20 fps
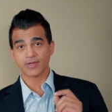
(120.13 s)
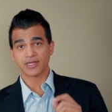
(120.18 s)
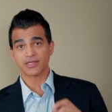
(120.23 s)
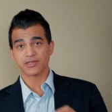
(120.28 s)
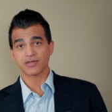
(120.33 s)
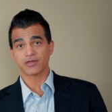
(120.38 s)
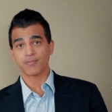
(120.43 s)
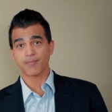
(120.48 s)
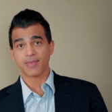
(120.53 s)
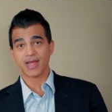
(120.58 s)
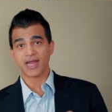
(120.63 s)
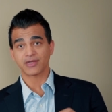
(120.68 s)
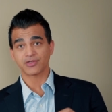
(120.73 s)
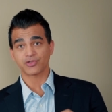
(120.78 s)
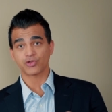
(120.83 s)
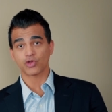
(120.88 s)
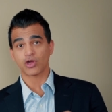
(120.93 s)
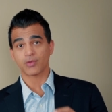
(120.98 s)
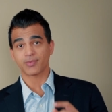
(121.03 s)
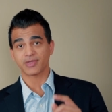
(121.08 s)
in-demand
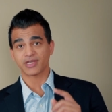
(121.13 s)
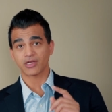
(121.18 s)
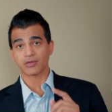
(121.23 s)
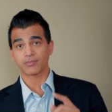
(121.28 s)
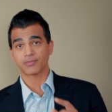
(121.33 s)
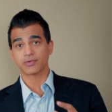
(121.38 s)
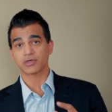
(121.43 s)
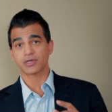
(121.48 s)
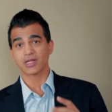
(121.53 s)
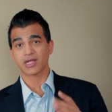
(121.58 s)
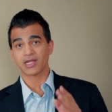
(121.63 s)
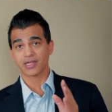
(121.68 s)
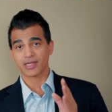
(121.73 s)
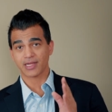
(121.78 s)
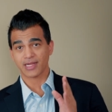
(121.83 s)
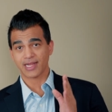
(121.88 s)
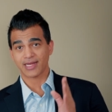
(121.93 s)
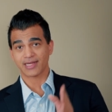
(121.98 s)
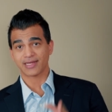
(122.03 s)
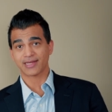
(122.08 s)
job in Alberta,
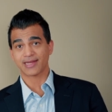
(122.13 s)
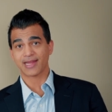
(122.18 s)
in